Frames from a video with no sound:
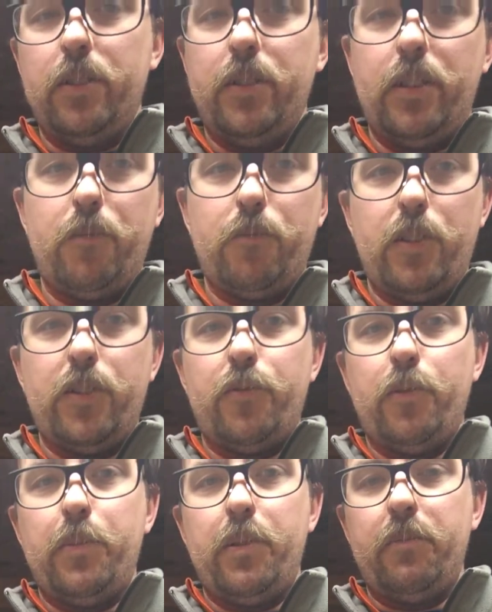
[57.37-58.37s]
It runs for
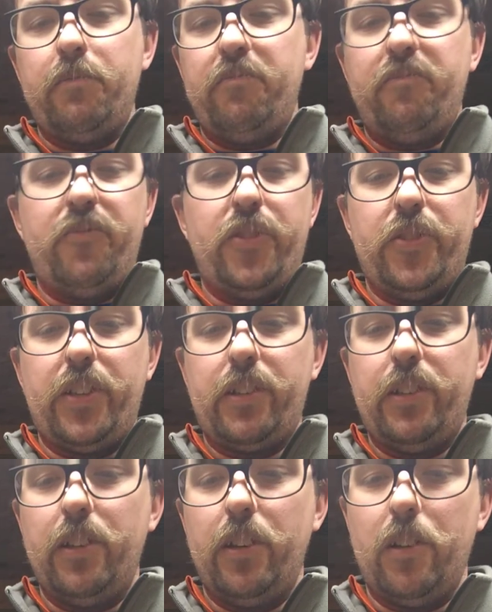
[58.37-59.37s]
about
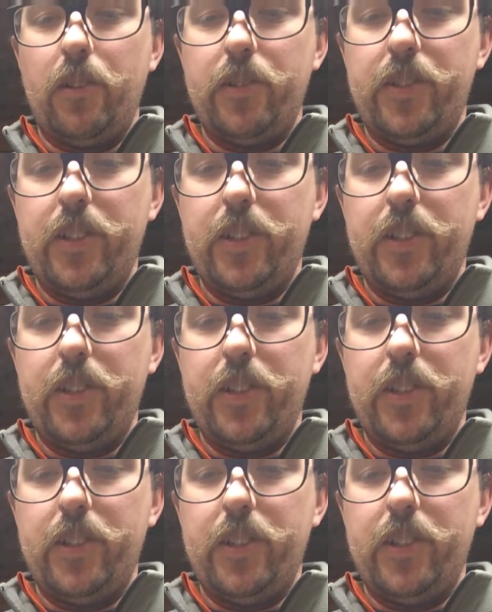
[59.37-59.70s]
$60,